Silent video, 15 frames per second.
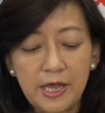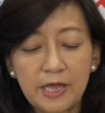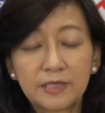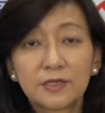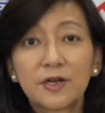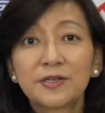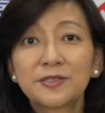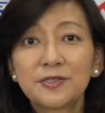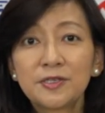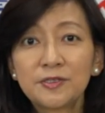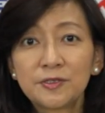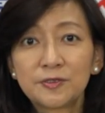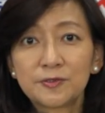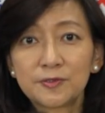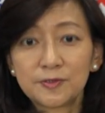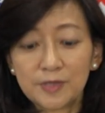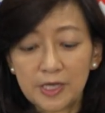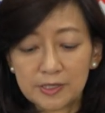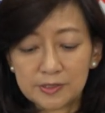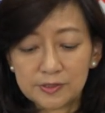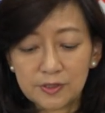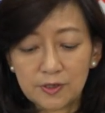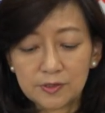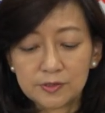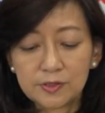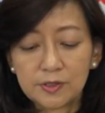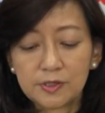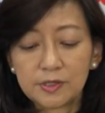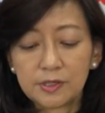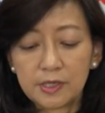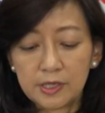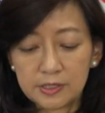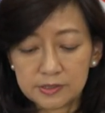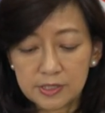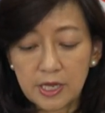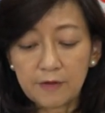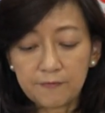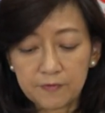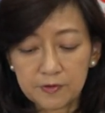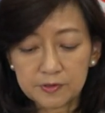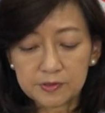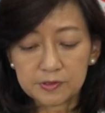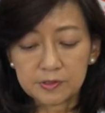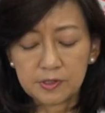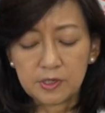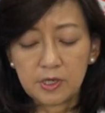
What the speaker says: and continue to exert its efforts